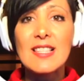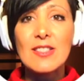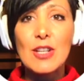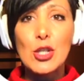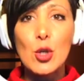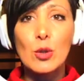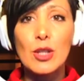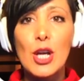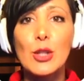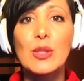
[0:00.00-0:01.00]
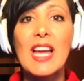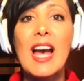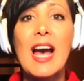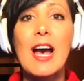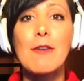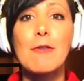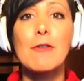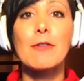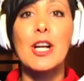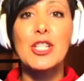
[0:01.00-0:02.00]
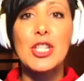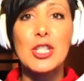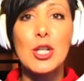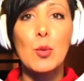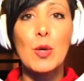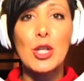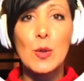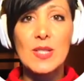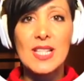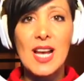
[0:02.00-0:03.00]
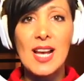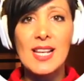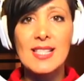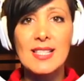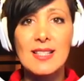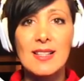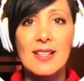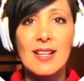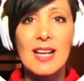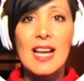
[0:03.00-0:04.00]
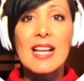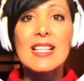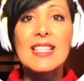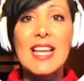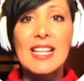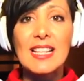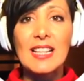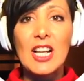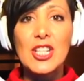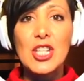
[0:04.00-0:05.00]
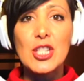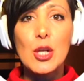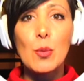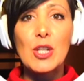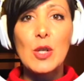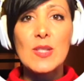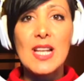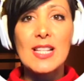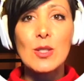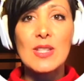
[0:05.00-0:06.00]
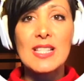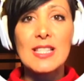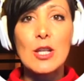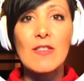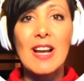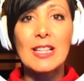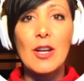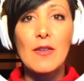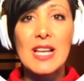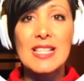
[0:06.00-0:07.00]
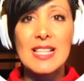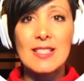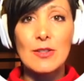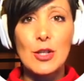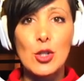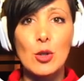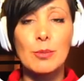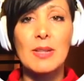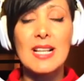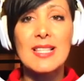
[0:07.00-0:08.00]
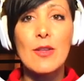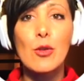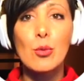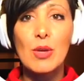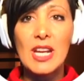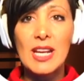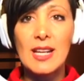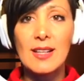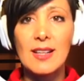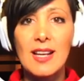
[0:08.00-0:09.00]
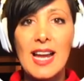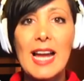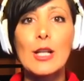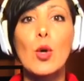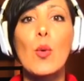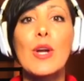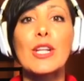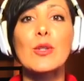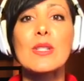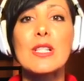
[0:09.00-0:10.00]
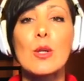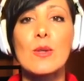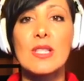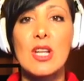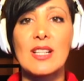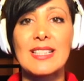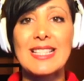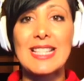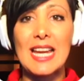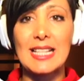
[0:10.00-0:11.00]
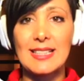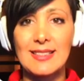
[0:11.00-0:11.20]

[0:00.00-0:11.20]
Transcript: threshold to the half of congestion window size. Setting the congestion window size to this new value of SS threshold plus 3 and going to slow start state.